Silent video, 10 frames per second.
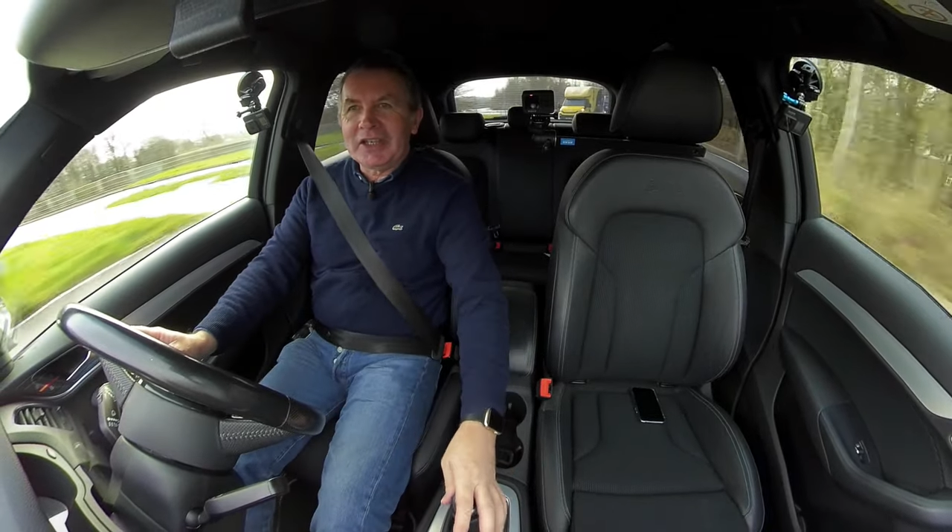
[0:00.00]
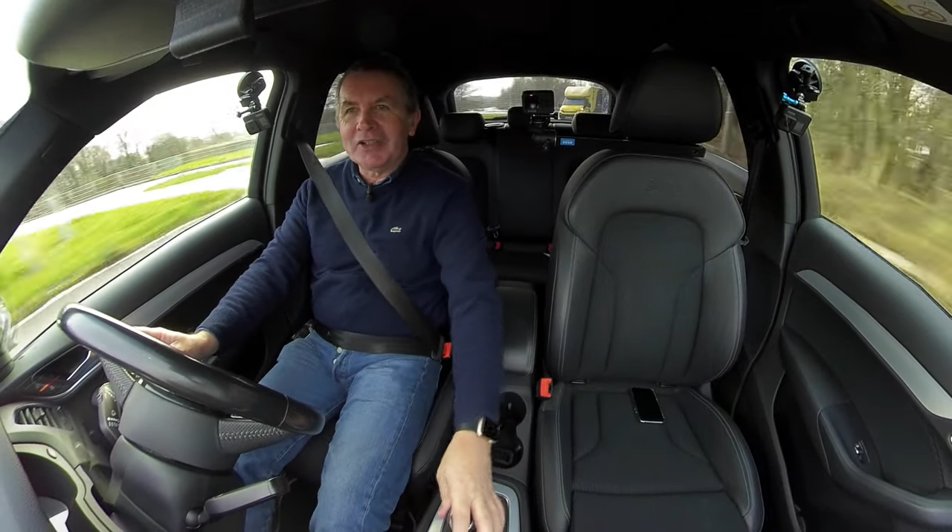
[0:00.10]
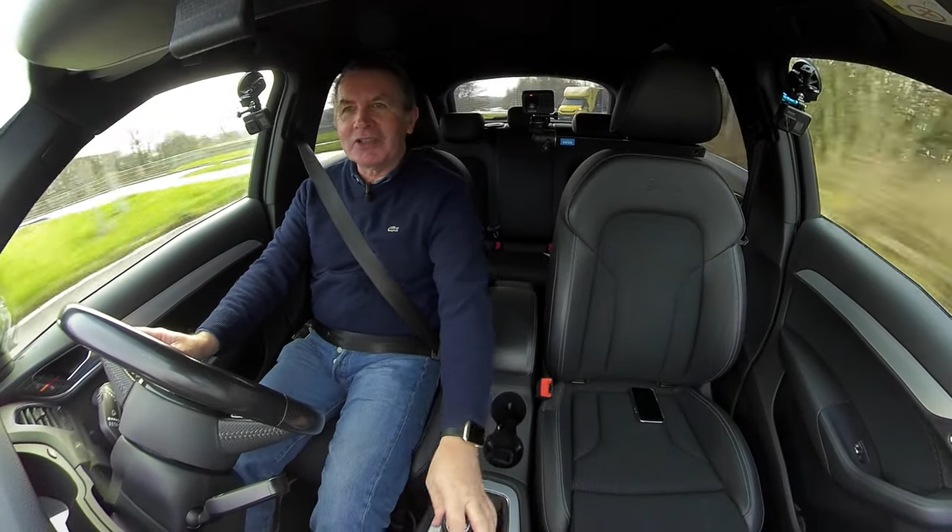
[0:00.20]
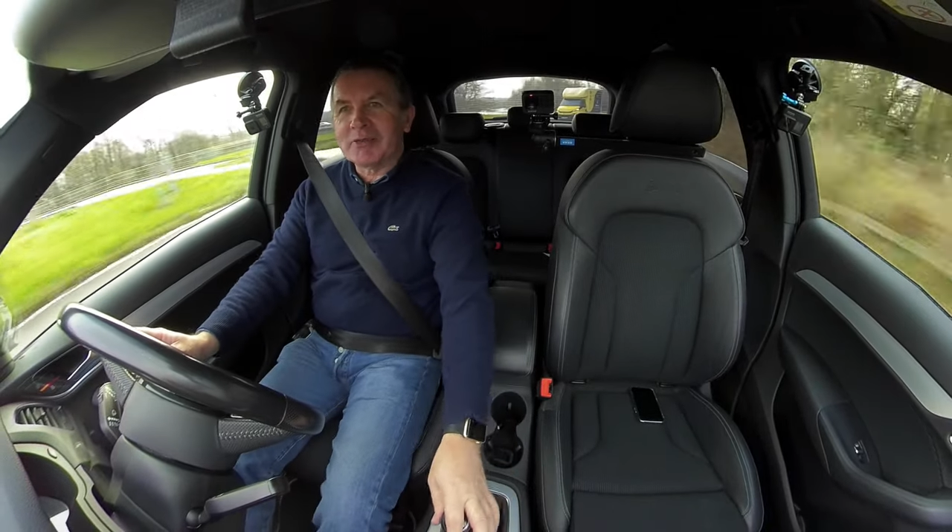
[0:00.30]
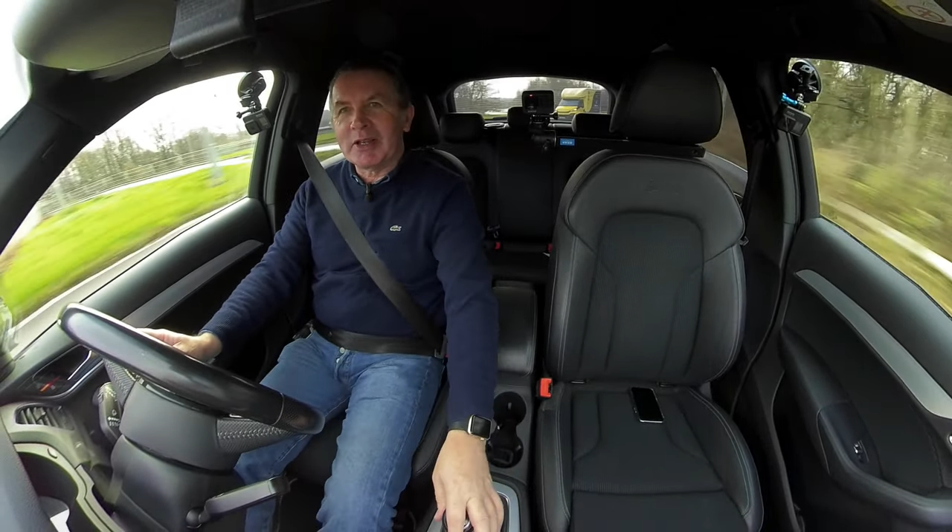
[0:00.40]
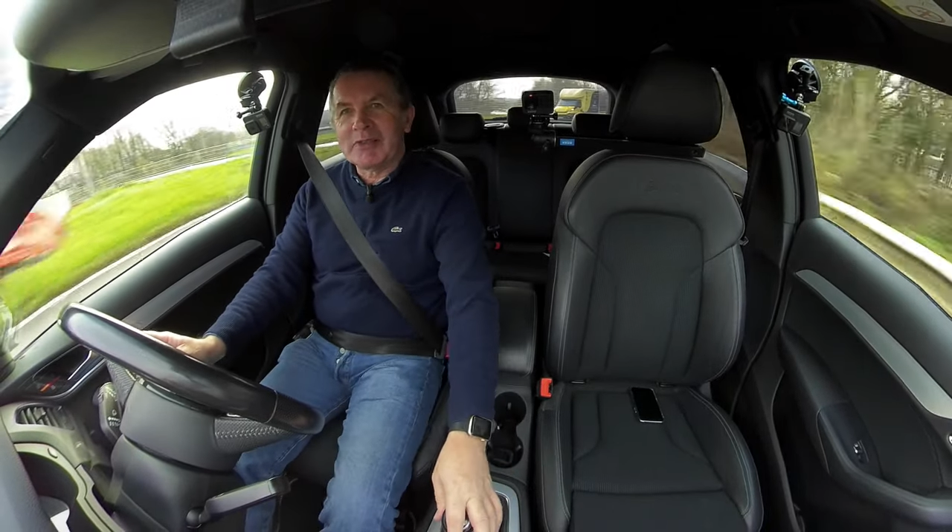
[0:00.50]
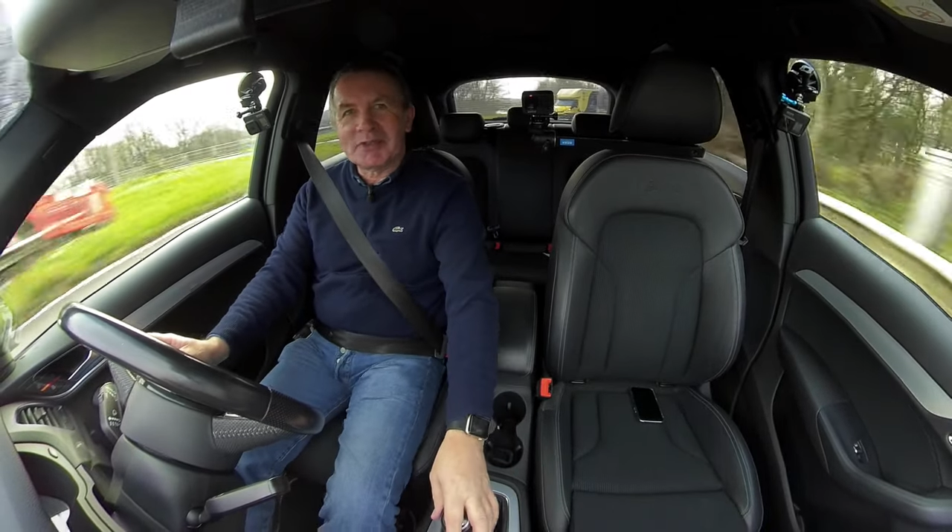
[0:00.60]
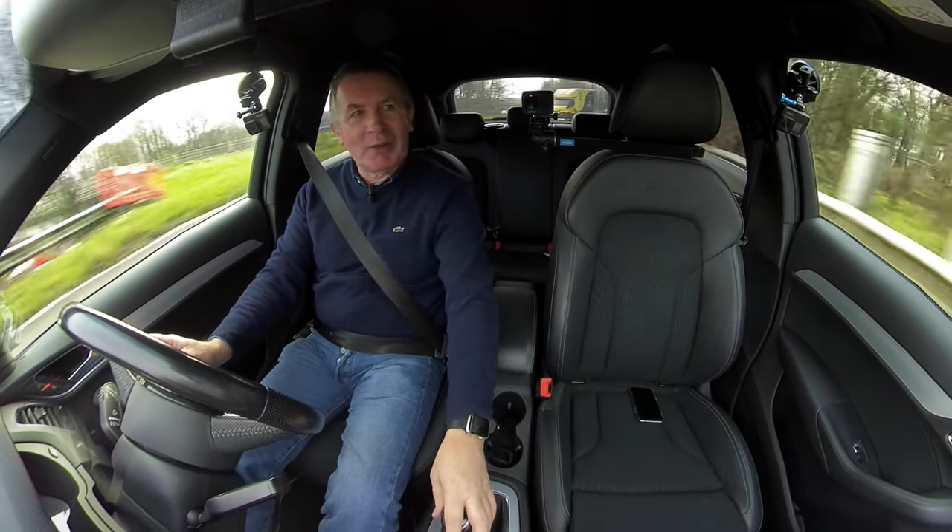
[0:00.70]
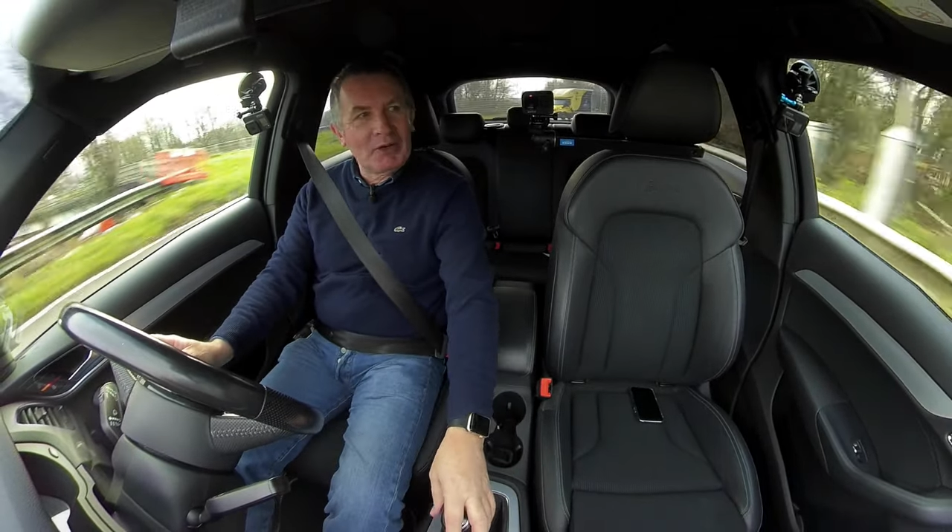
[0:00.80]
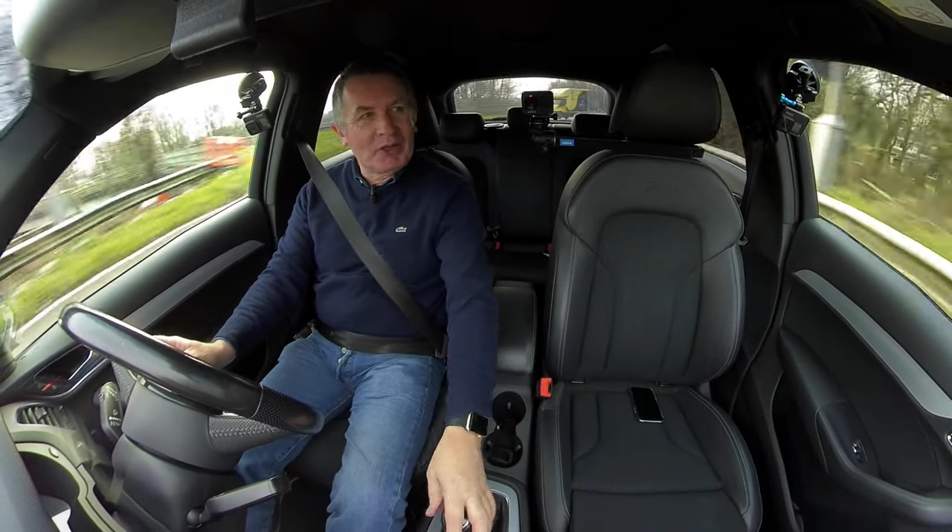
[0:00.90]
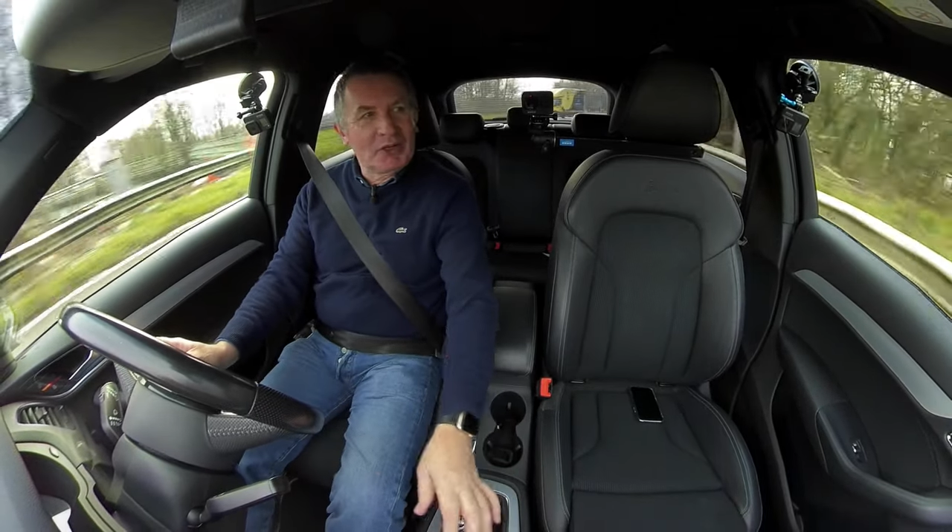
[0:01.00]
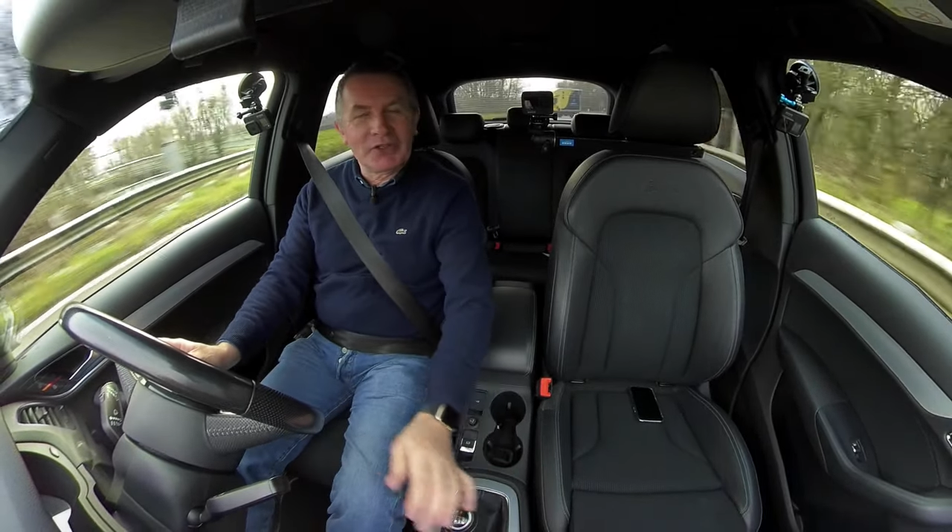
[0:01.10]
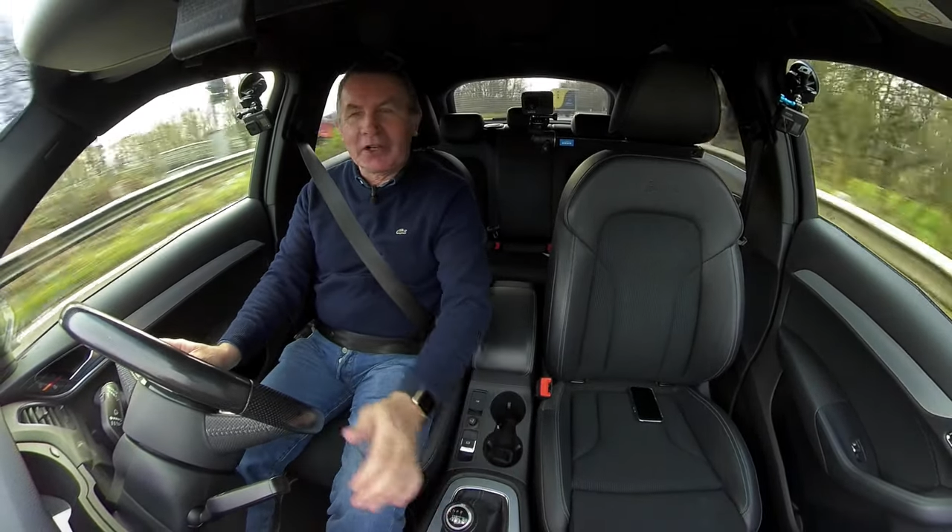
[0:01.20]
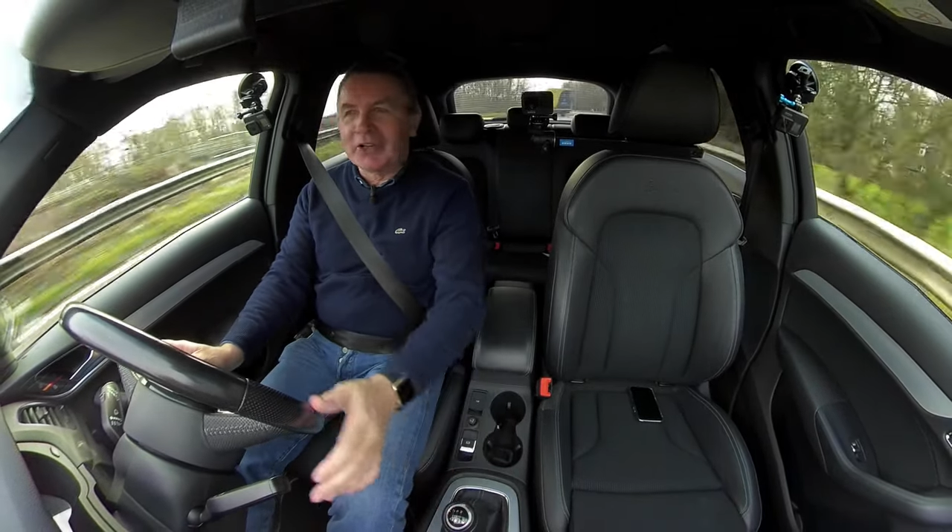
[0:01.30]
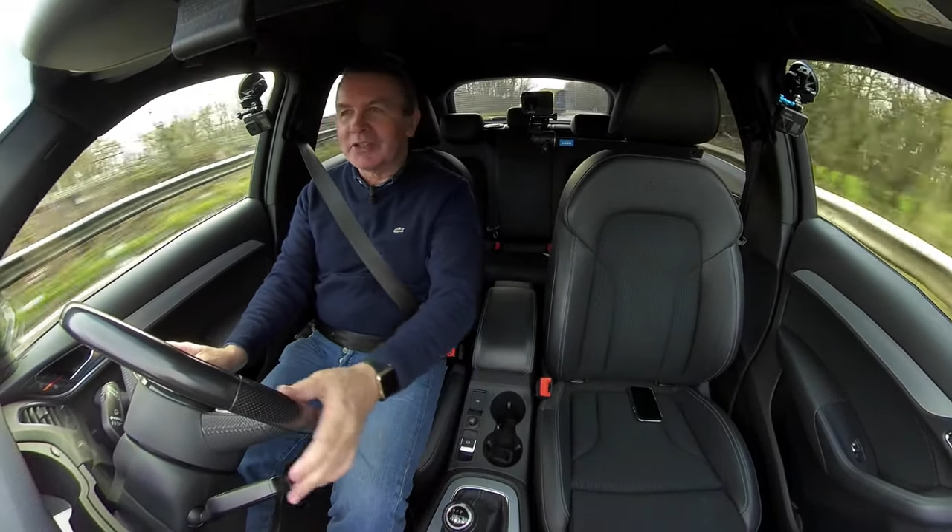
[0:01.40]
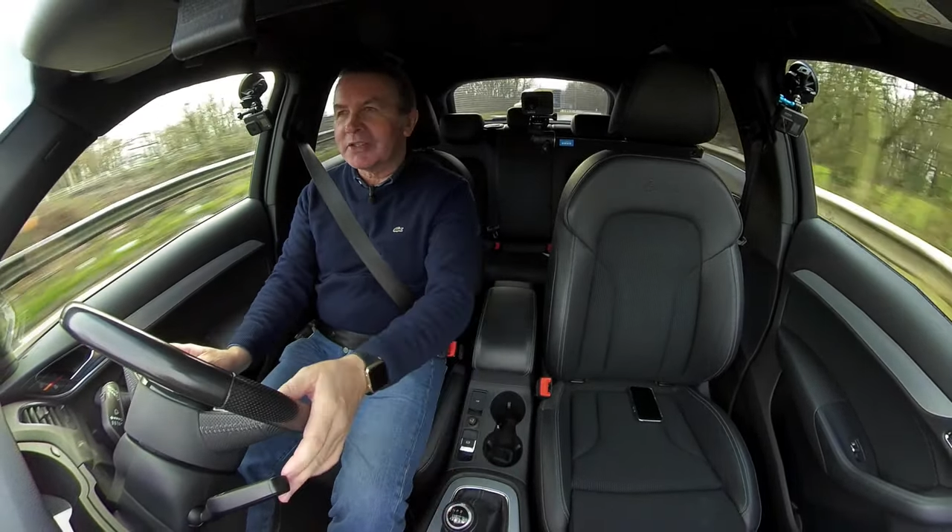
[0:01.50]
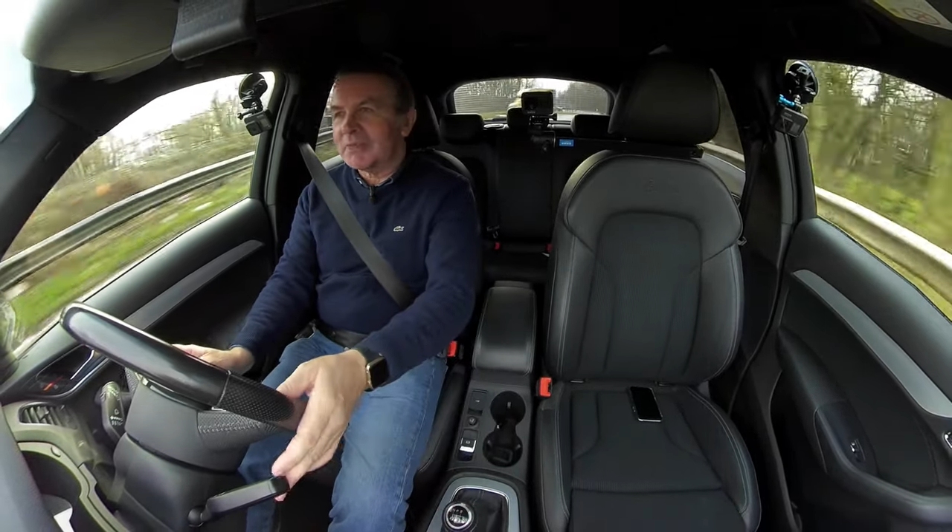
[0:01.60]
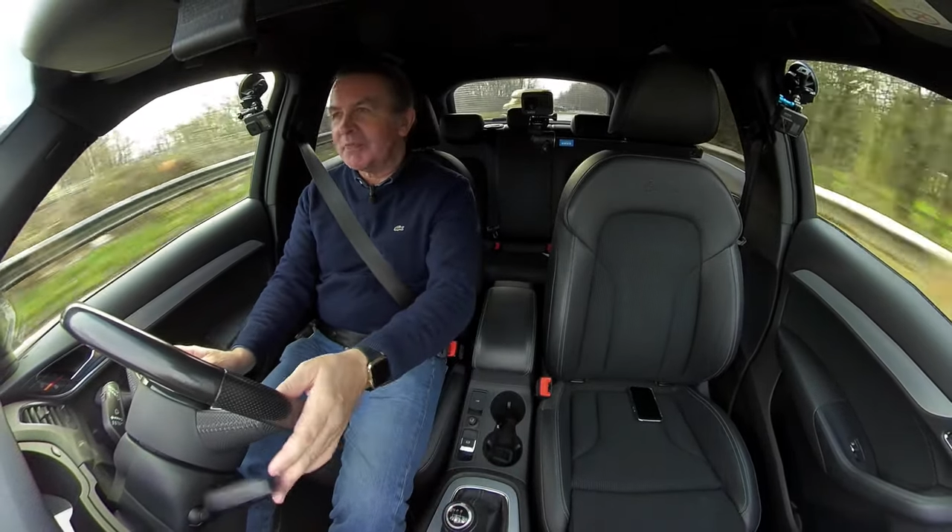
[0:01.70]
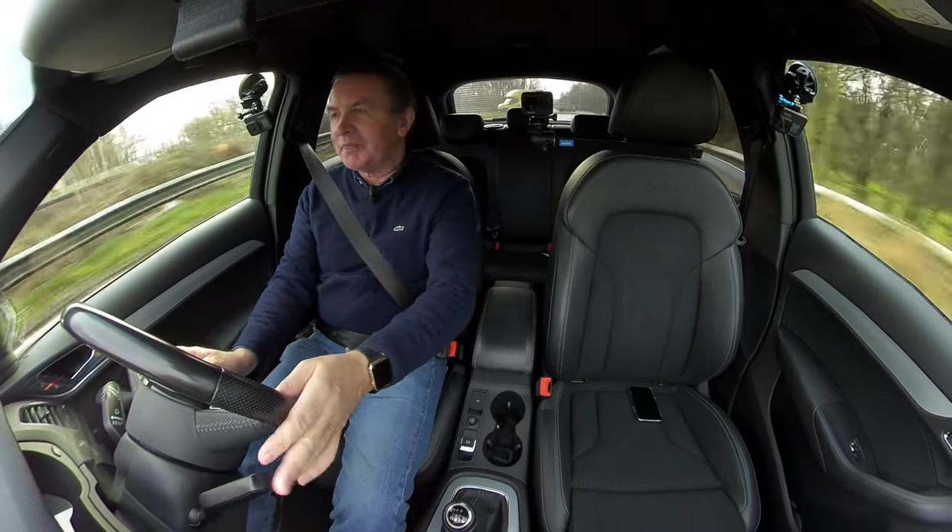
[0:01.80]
It doesn't smell of smoke or dogs.